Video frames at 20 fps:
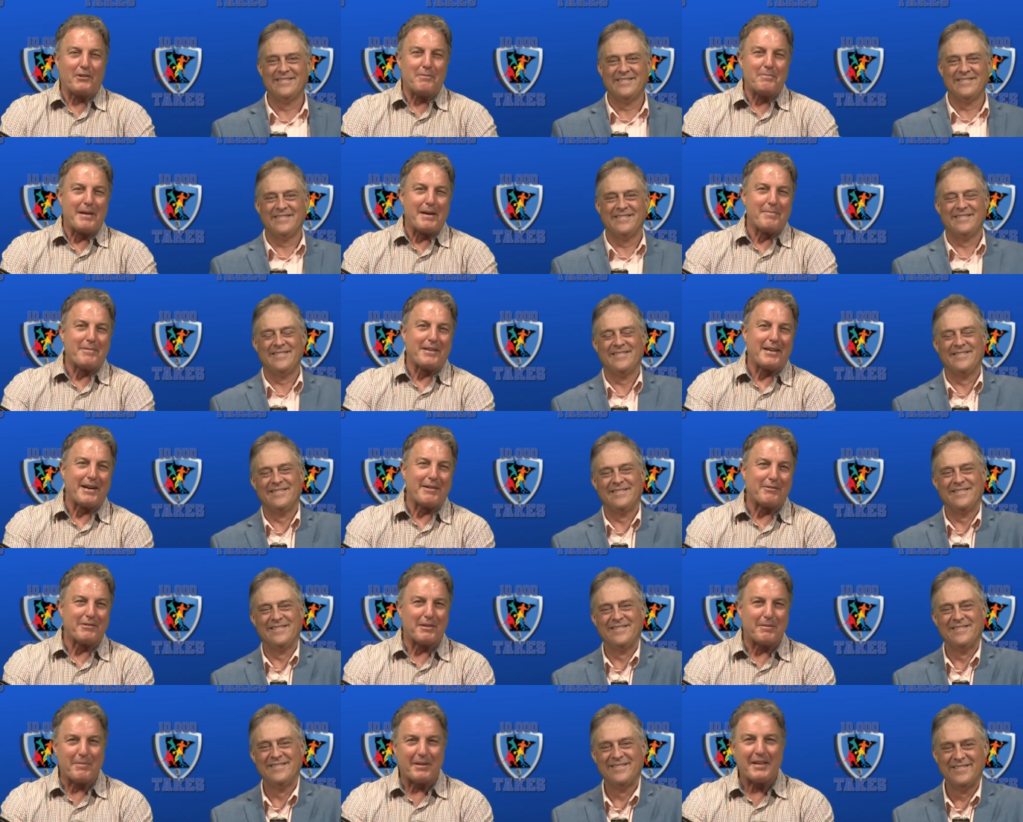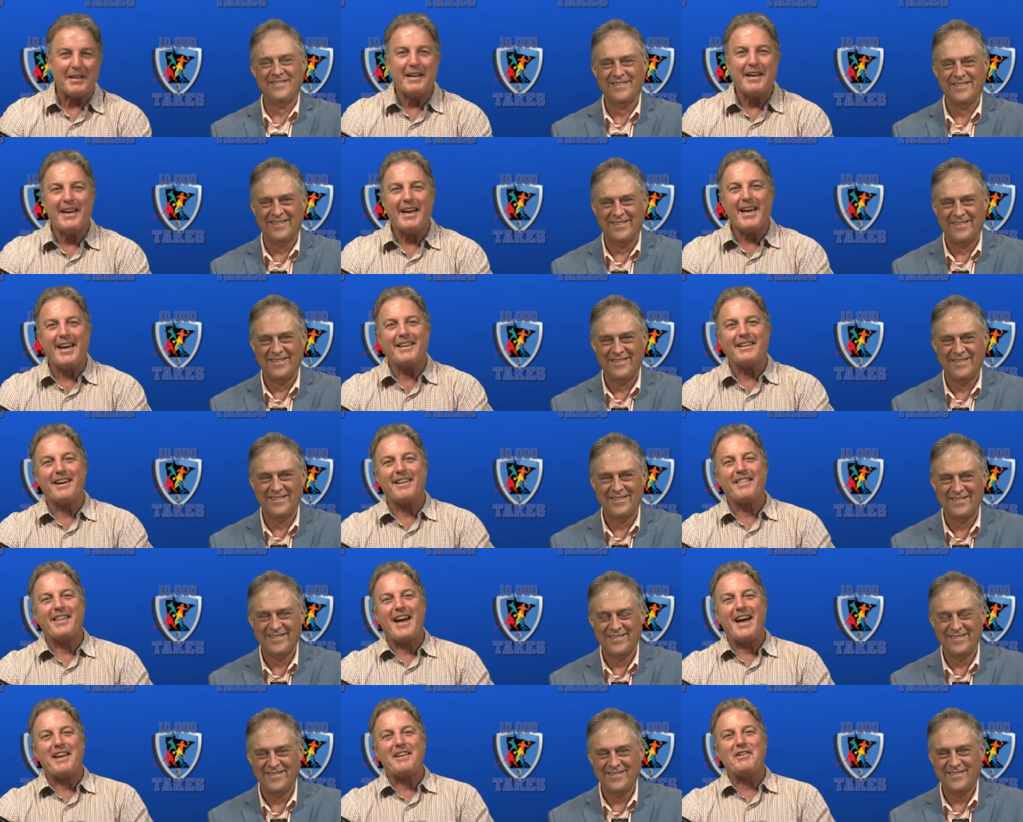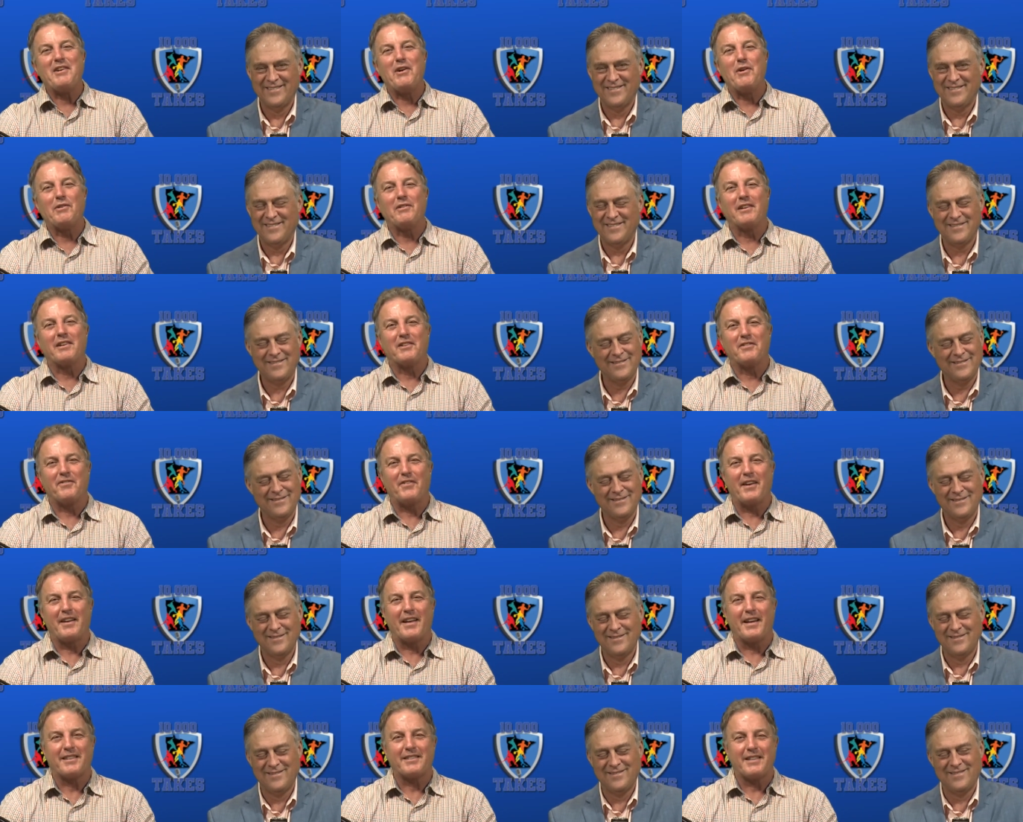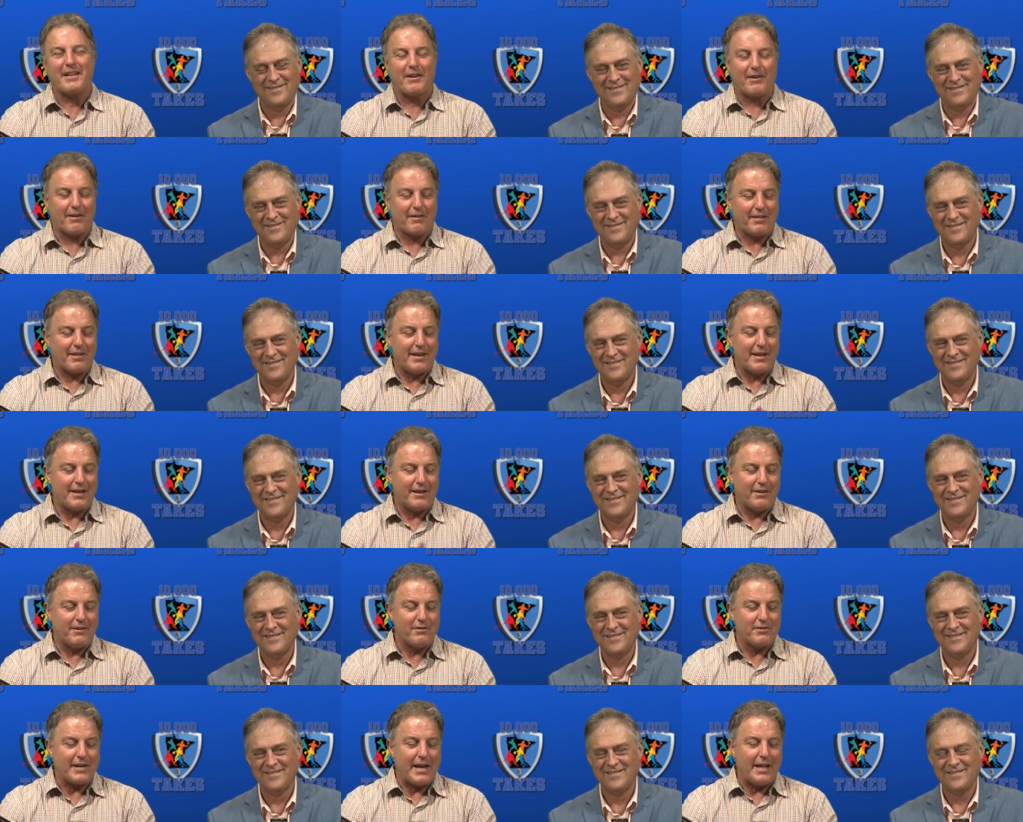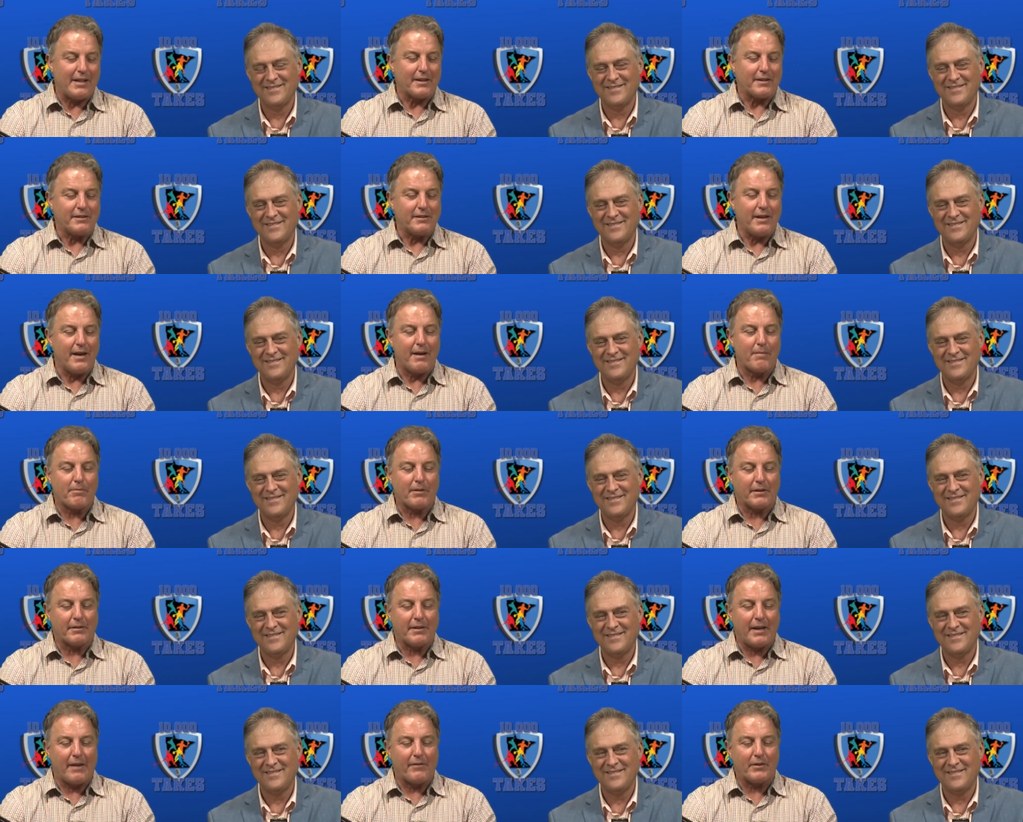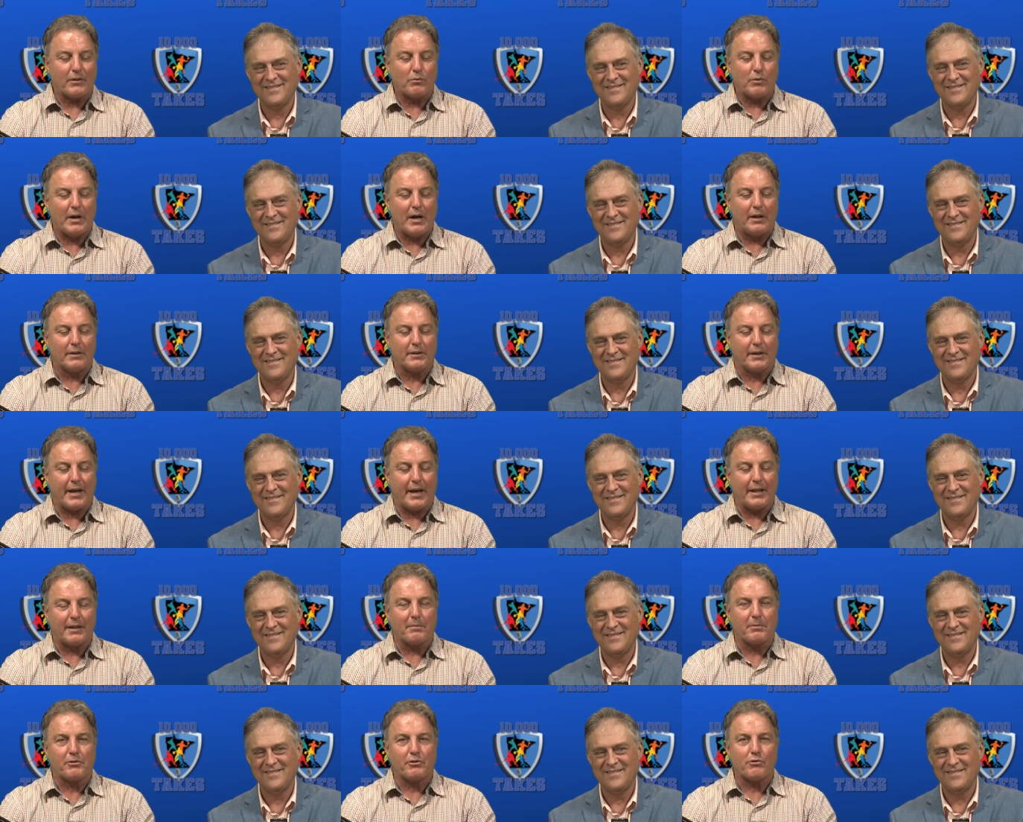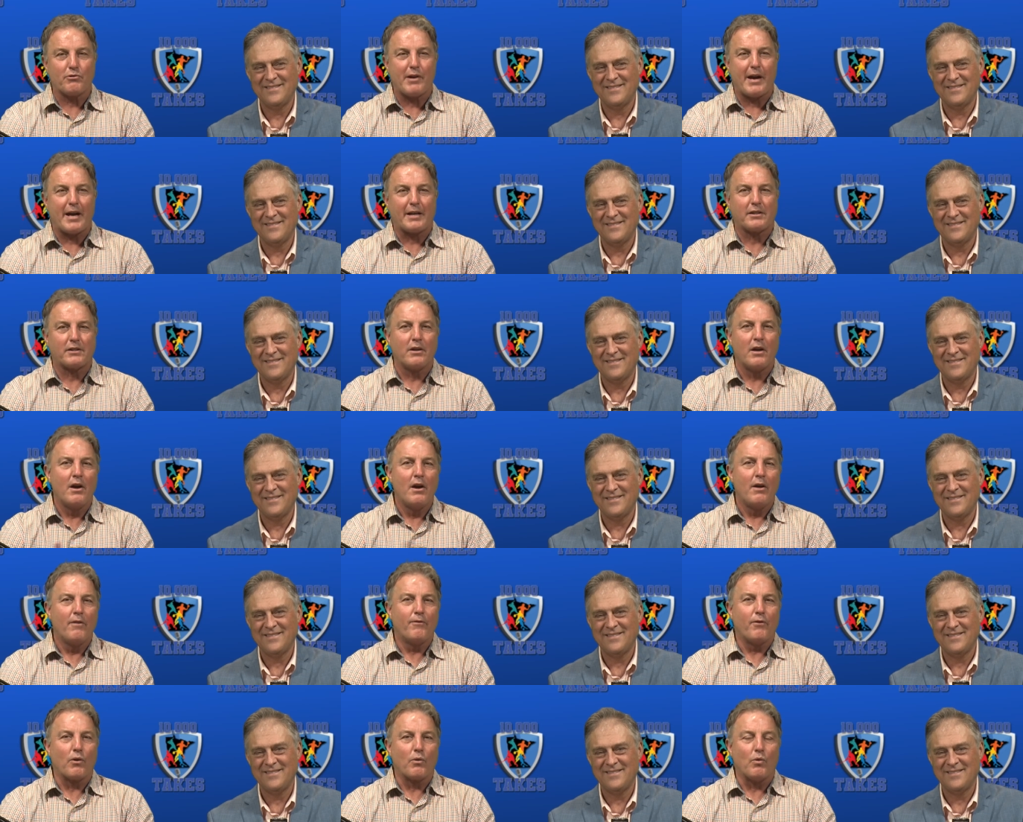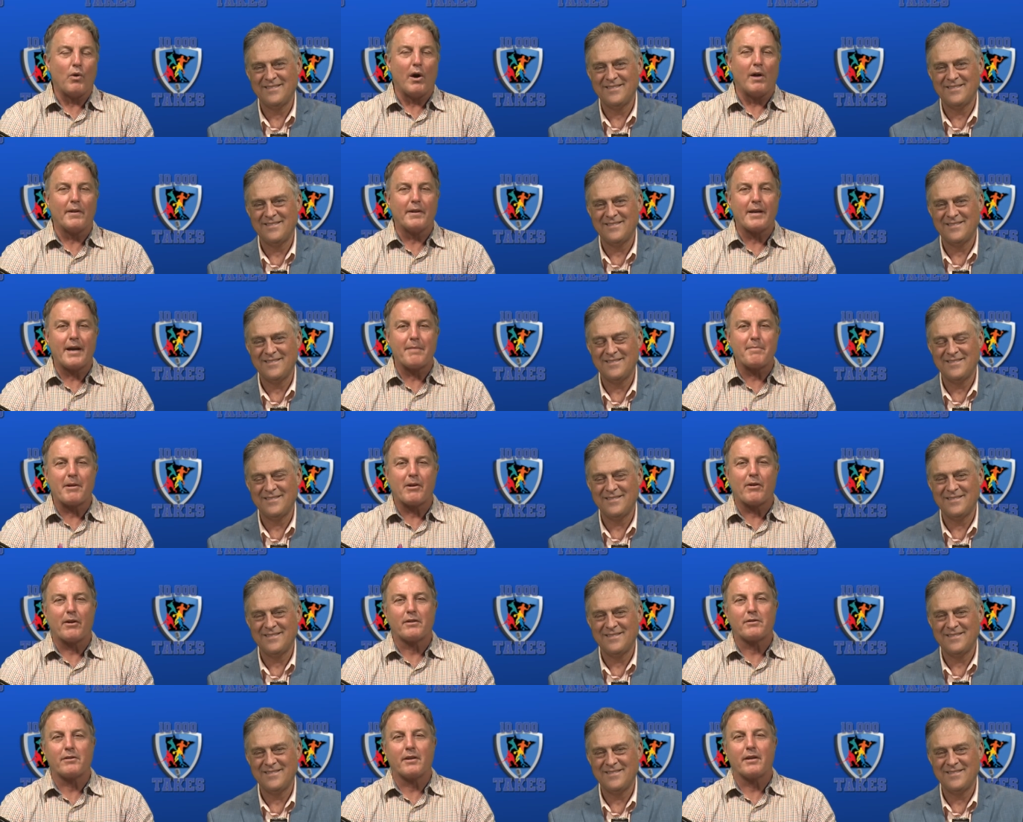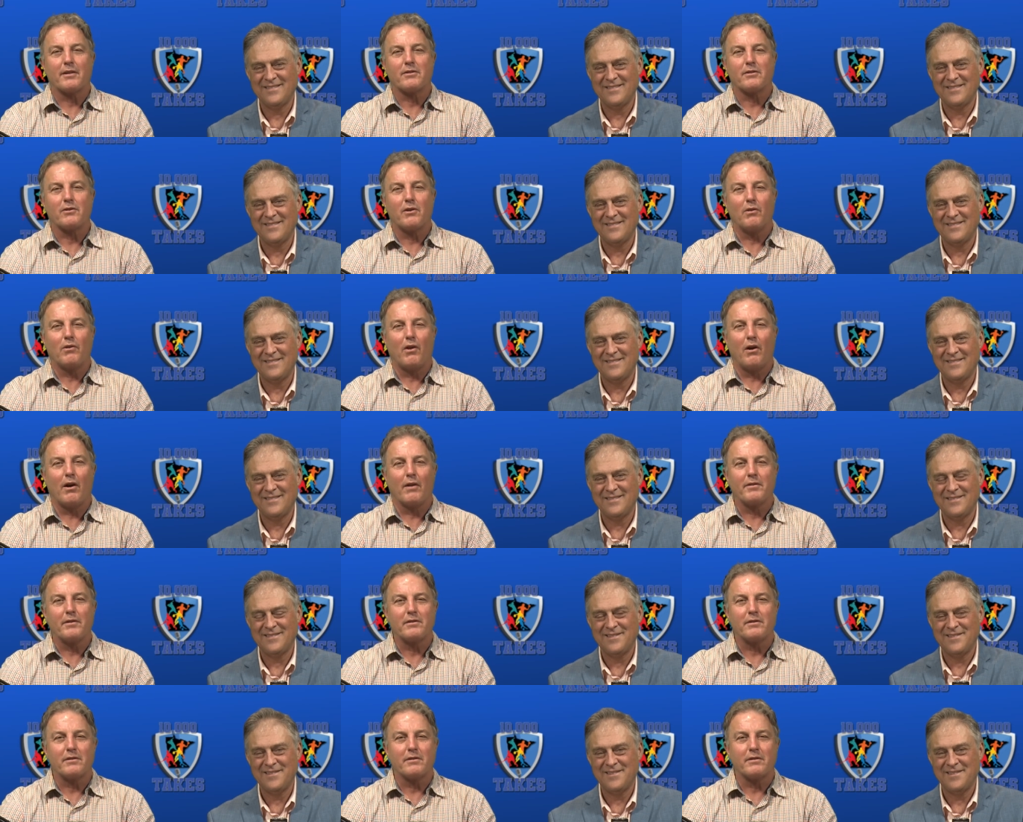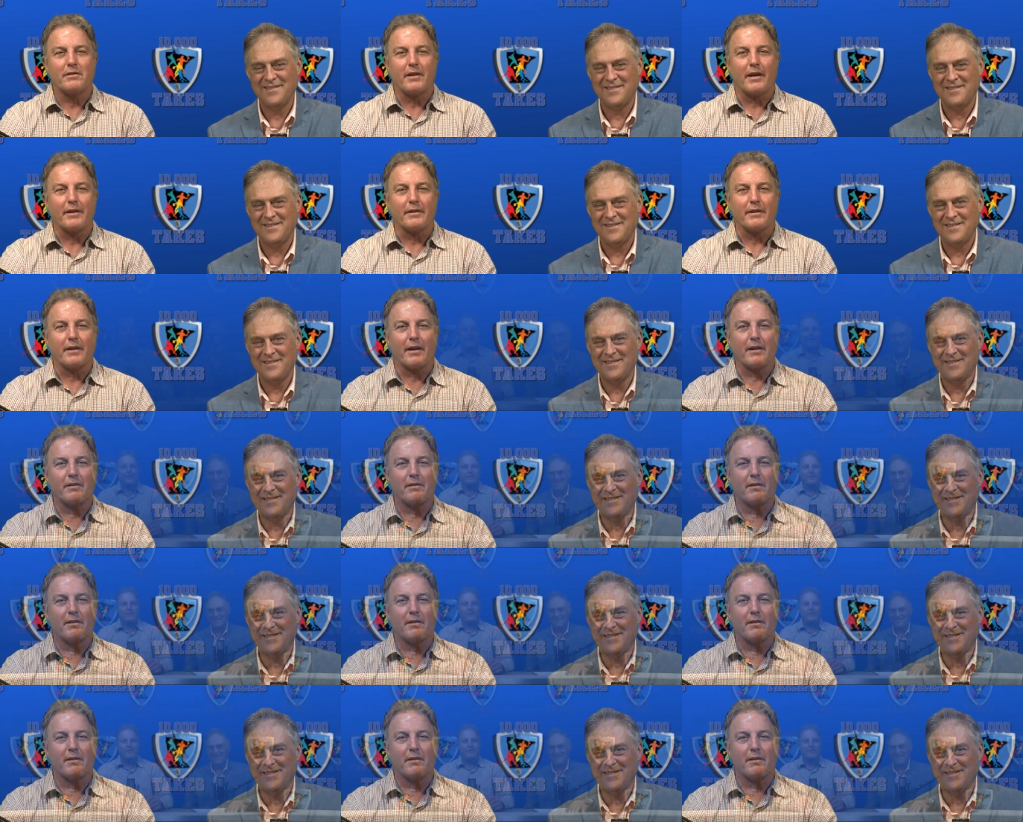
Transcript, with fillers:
Speaker 1: maybe I will be. And on that note, let's FedEx out our thank yous. Alex Yambrick, David Weld, Caleb Truax. For Wally, I'm Eric saying so long. This is 10K